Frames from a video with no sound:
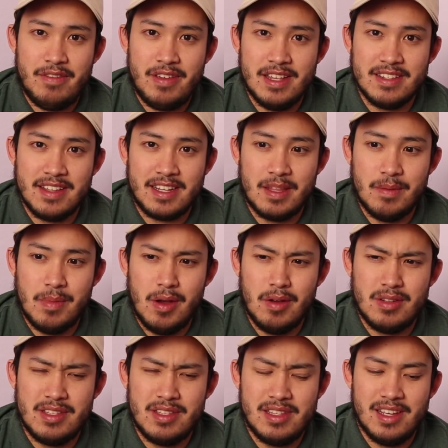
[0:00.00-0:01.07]
He's like the
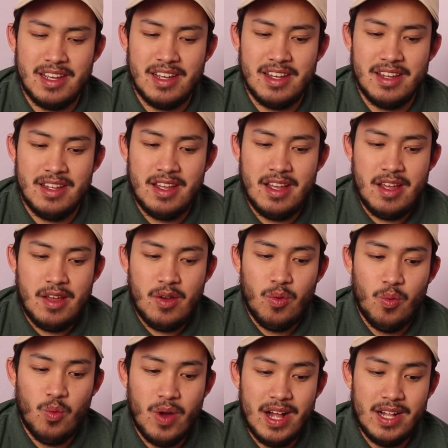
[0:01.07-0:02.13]
most
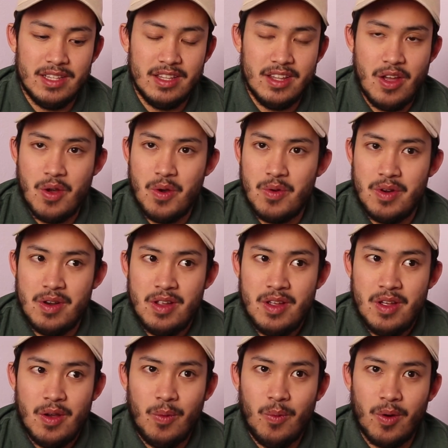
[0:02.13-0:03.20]
well-known
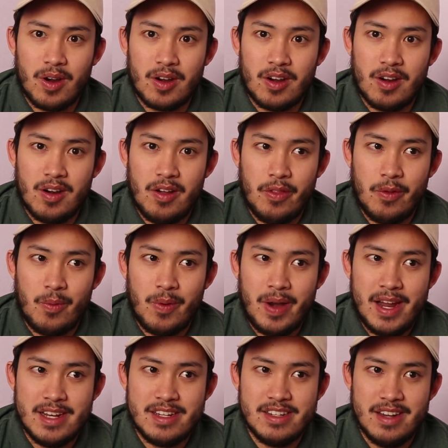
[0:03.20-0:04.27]
worker on the
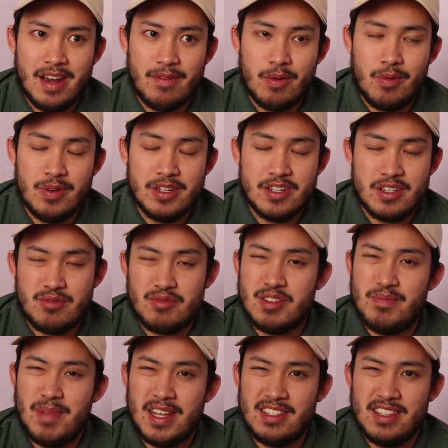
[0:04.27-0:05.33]
ranch, and everyone just
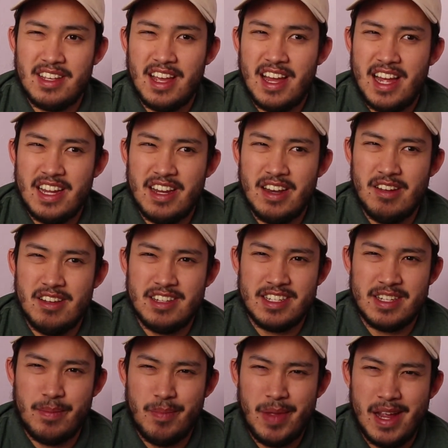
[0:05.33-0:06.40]
respects the guy. He's
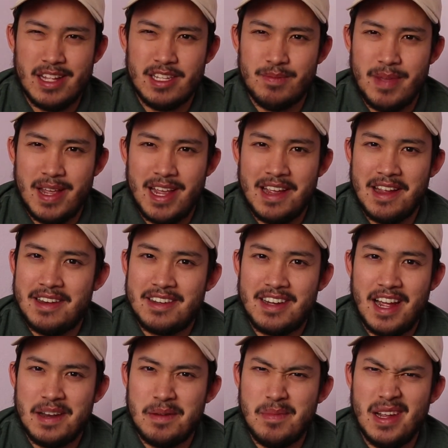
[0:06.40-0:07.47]
just a man's man
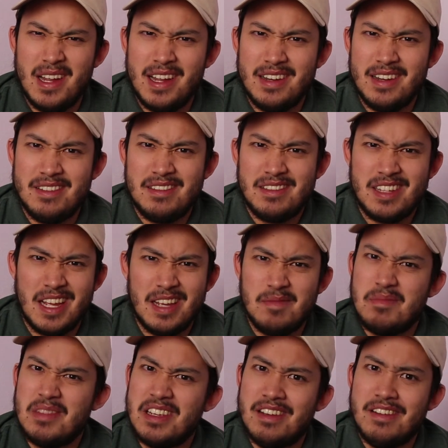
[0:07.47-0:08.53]
kind of man
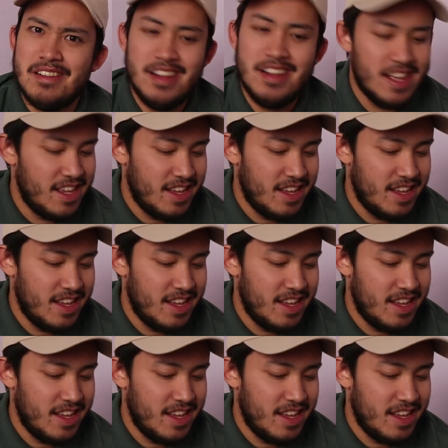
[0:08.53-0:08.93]
type deal.